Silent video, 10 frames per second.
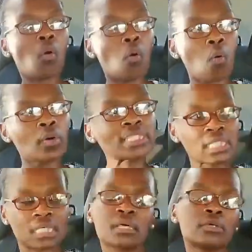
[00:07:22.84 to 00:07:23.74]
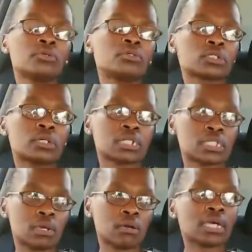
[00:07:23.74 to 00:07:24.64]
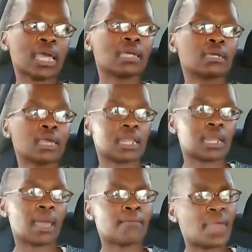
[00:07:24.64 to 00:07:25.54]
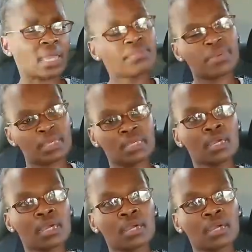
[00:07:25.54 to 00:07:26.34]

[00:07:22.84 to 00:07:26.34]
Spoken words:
or it's either you're gonna say, okay, can I maybe